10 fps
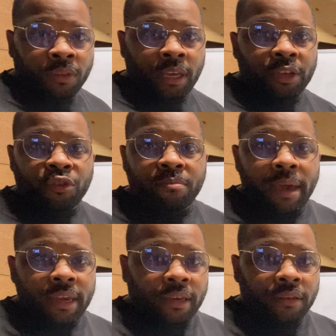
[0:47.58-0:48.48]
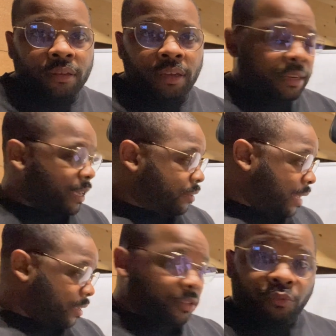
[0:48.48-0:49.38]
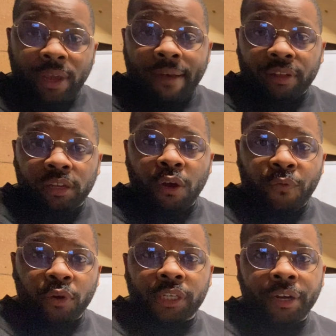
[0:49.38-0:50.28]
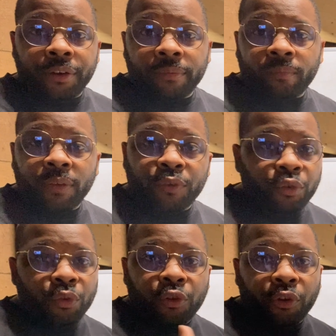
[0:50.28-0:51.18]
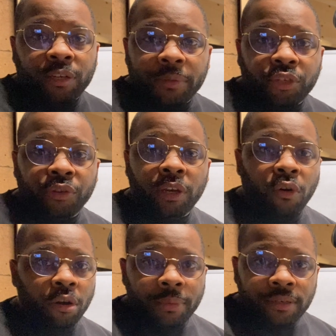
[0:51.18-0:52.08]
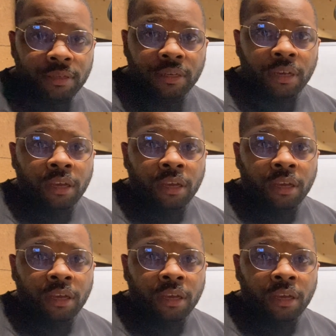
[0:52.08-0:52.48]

and you make, like we have the Glowforge here, if you do Christmas tree ornaments